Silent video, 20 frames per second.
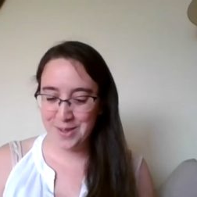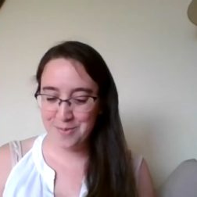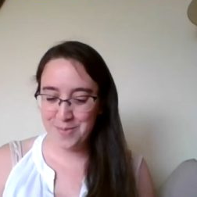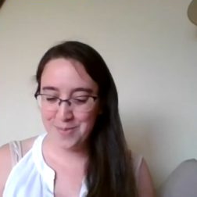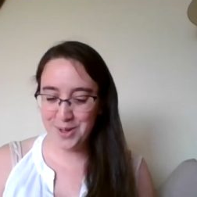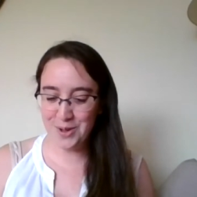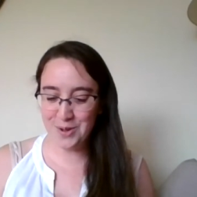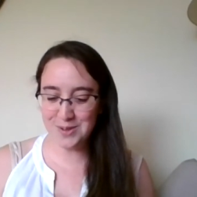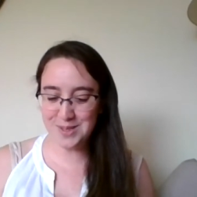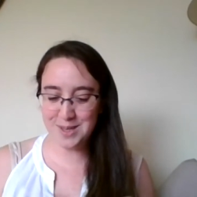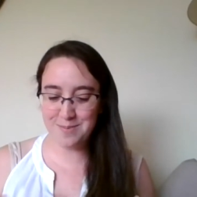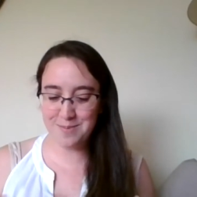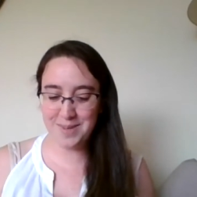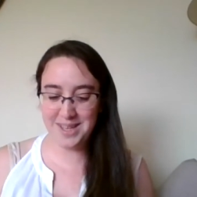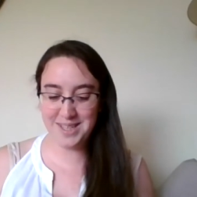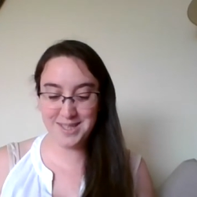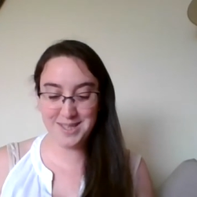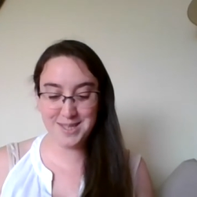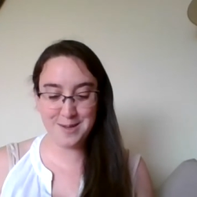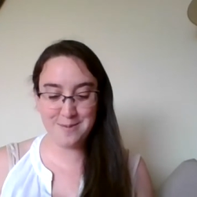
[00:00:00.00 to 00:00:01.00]
because it
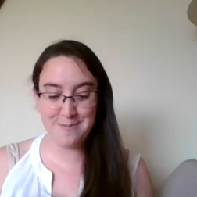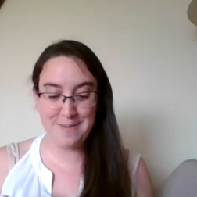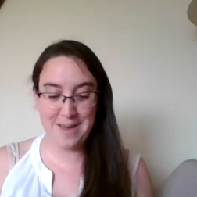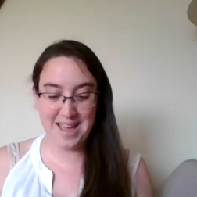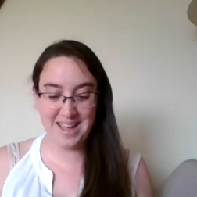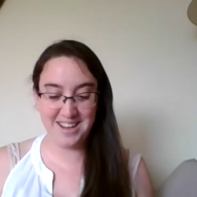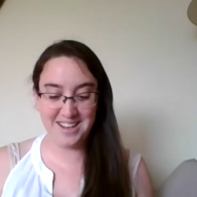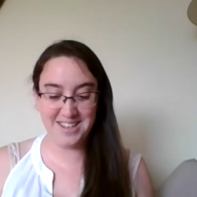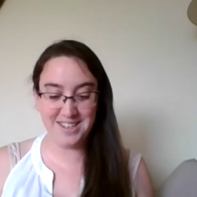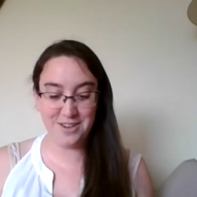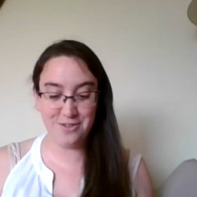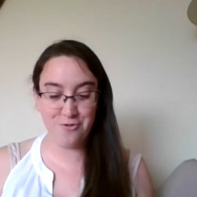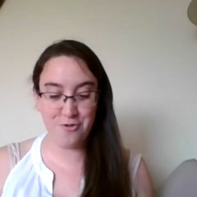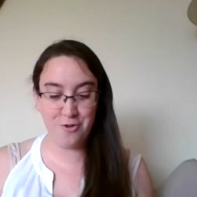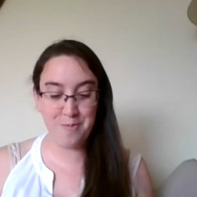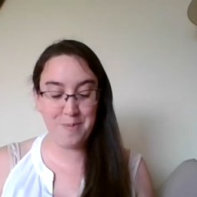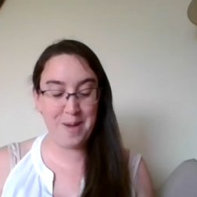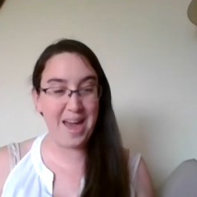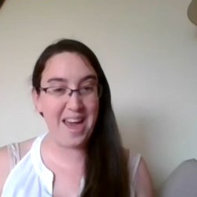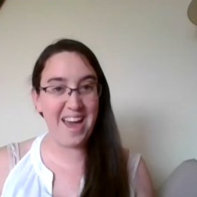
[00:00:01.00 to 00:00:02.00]
means to mend and
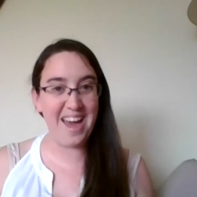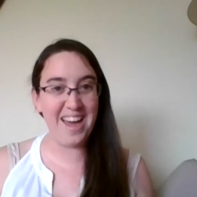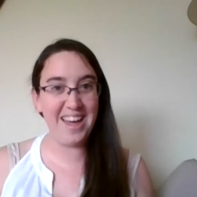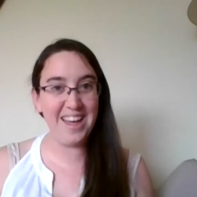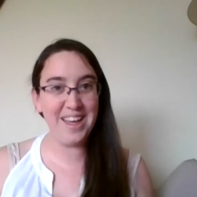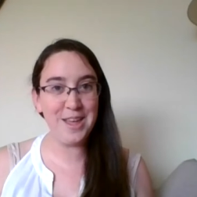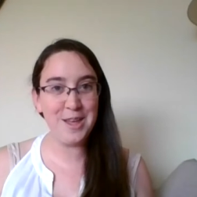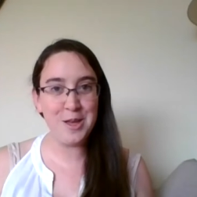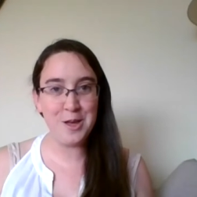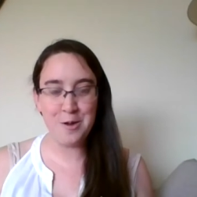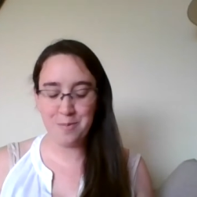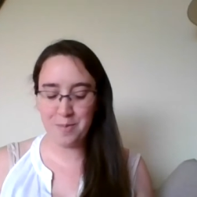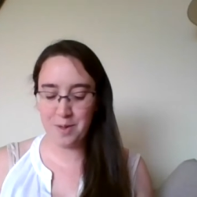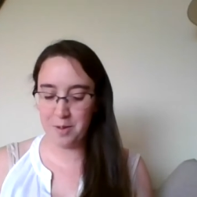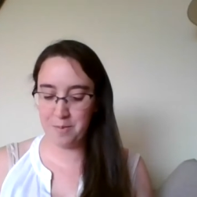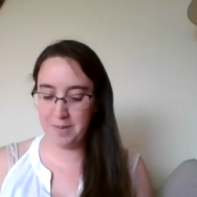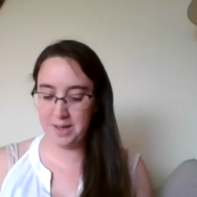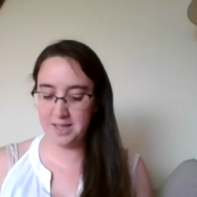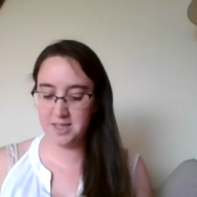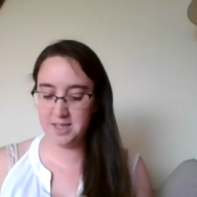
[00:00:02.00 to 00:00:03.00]
repair, but
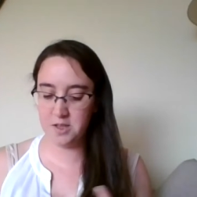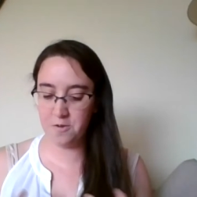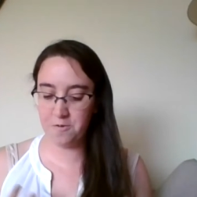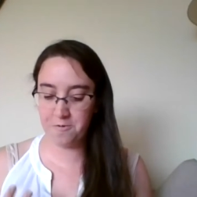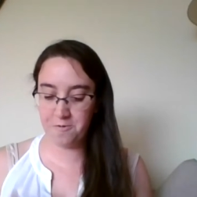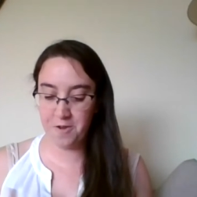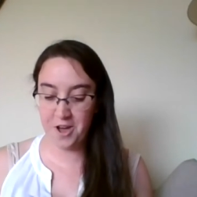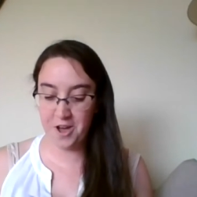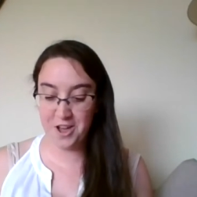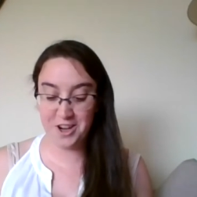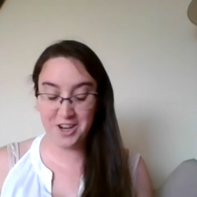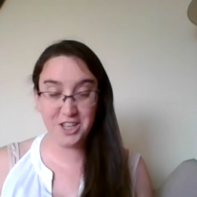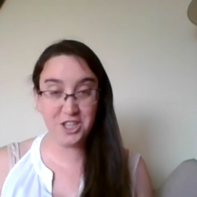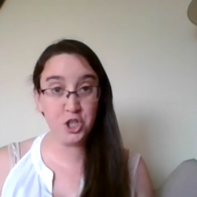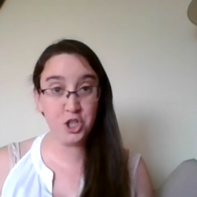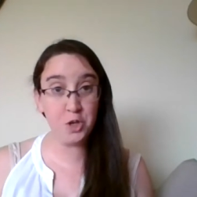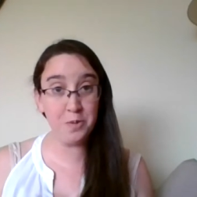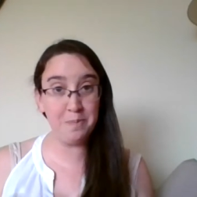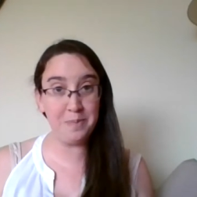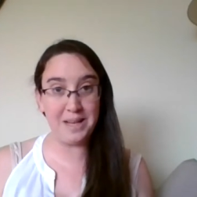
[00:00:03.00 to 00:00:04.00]
it means to furnish
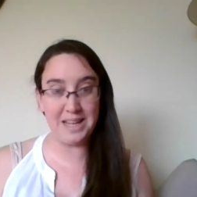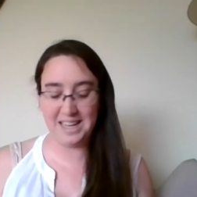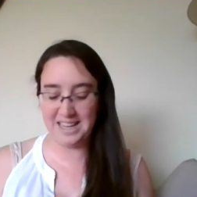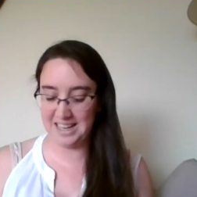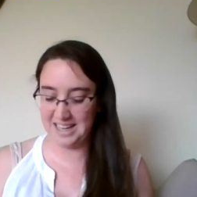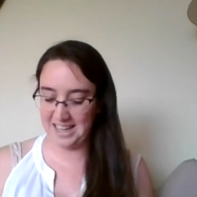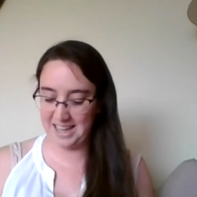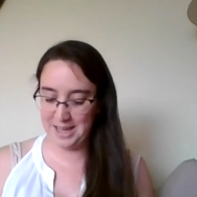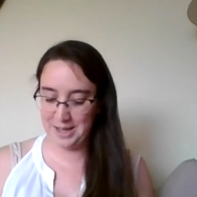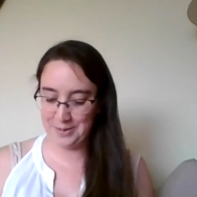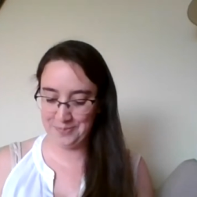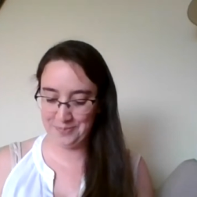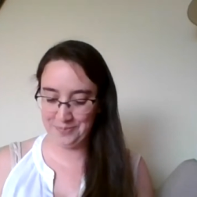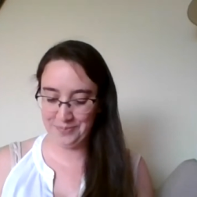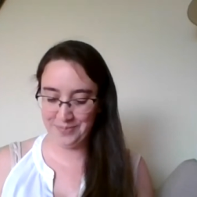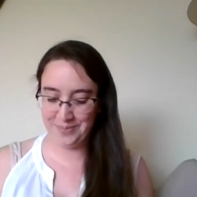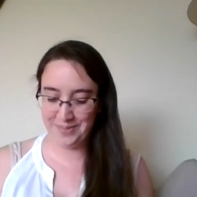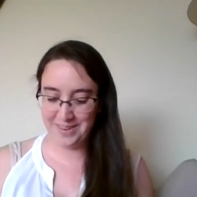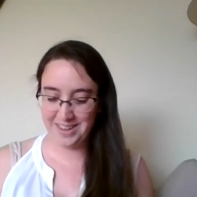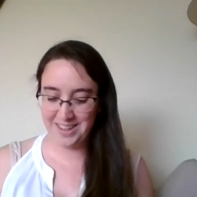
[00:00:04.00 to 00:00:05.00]
completely.
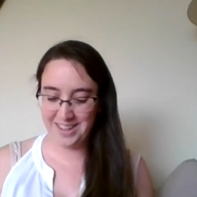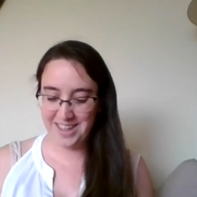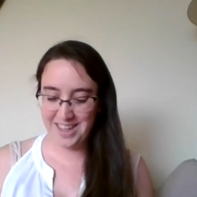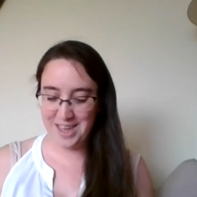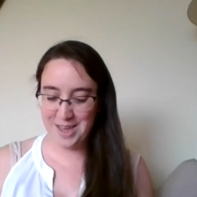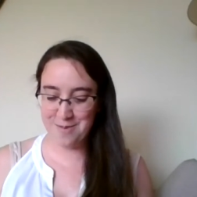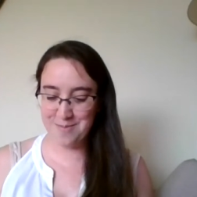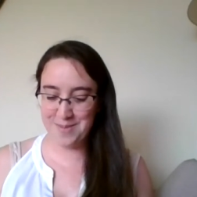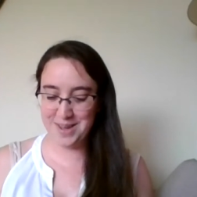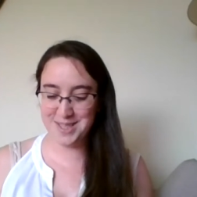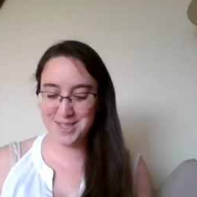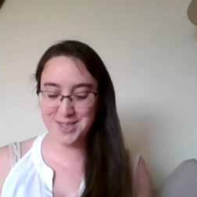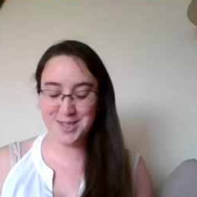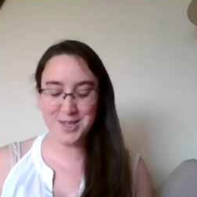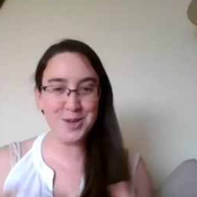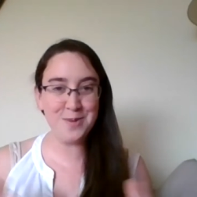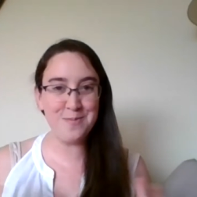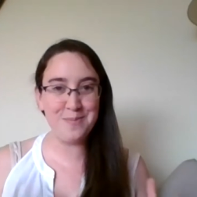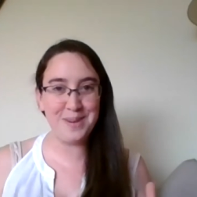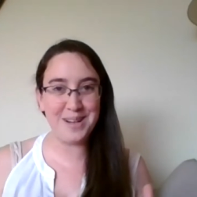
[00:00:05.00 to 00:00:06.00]
It means to
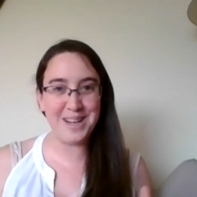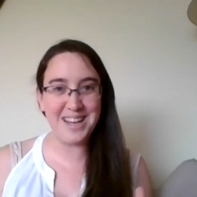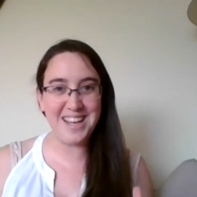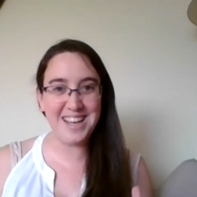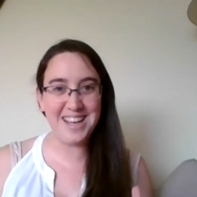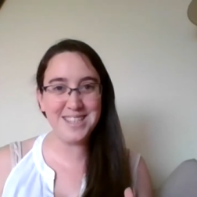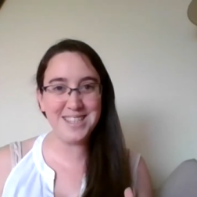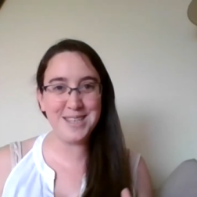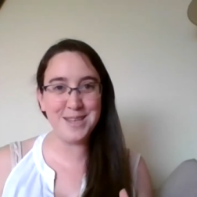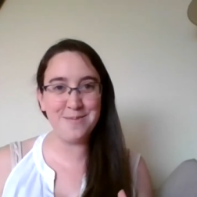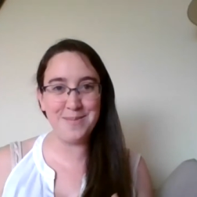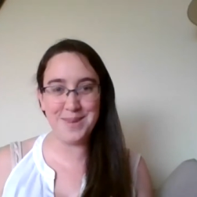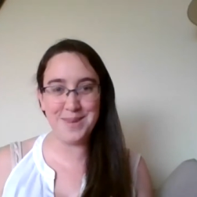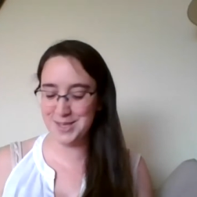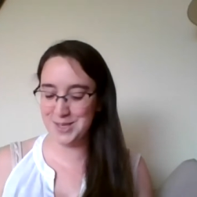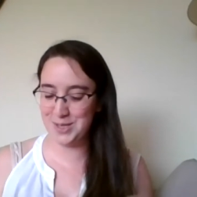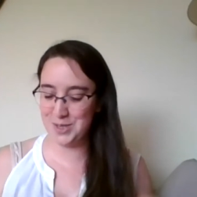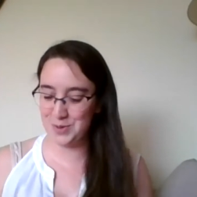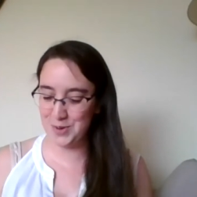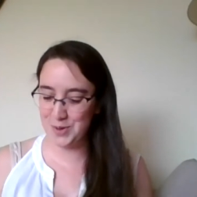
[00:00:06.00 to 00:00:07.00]
complete, it
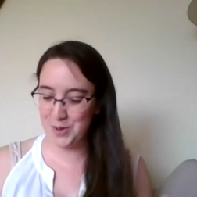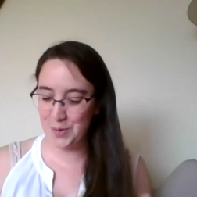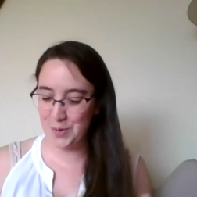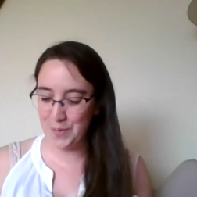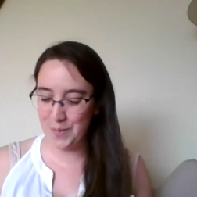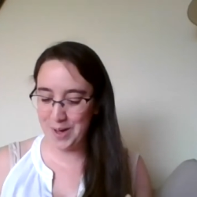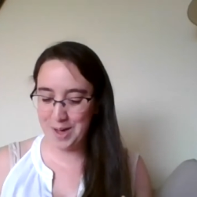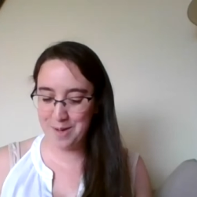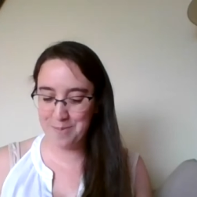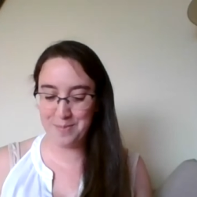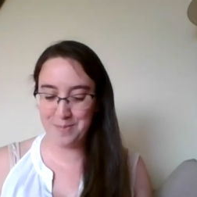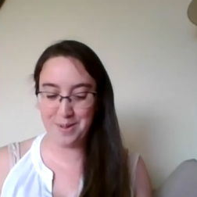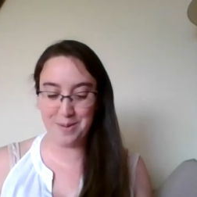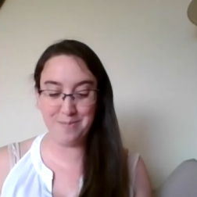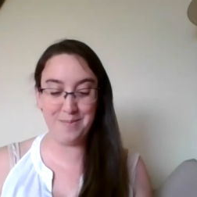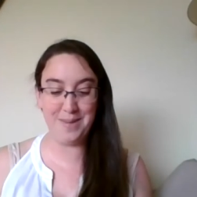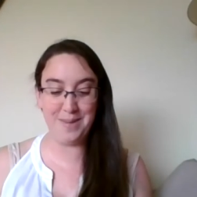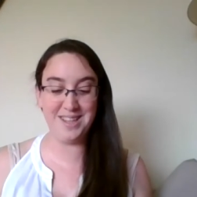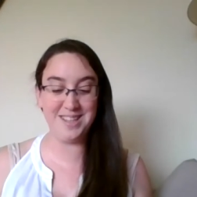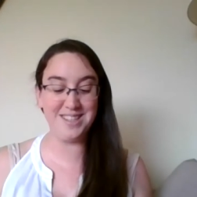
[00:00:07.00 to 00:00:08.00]
means to equip, it
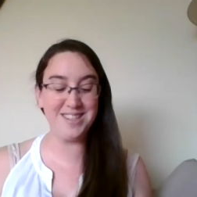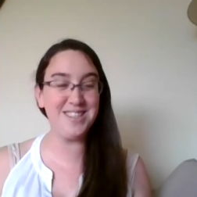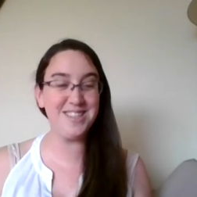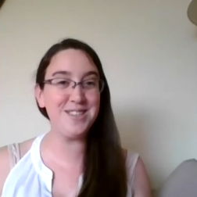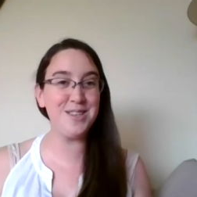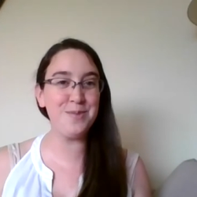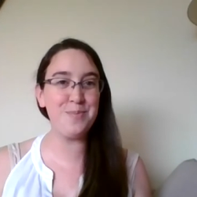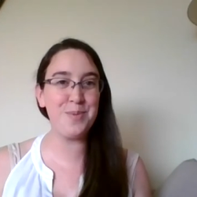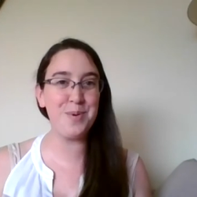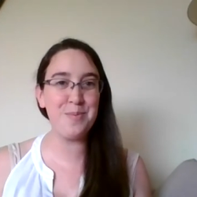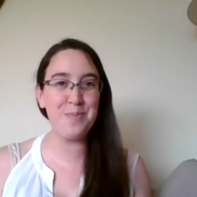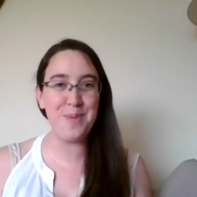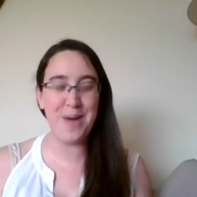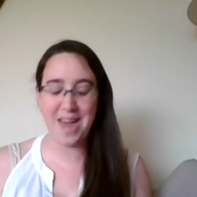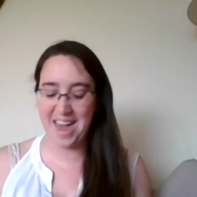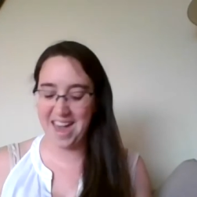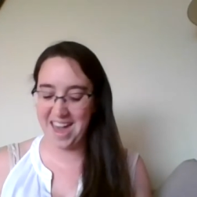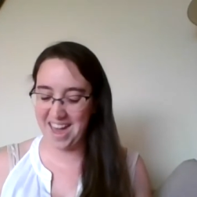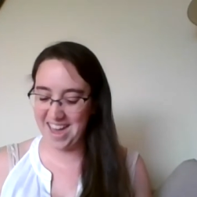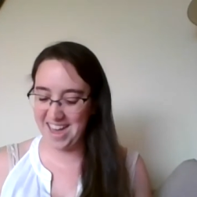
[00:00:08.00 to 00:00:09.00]
means to
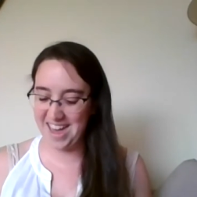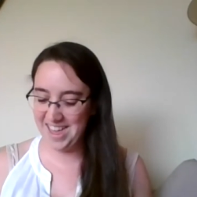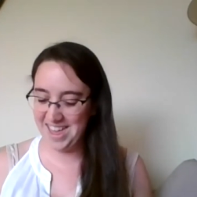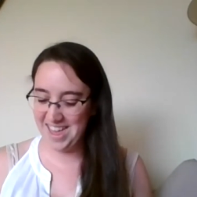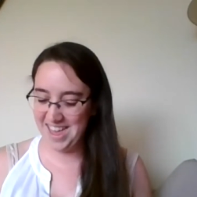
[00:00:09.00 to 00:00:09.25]
prepare.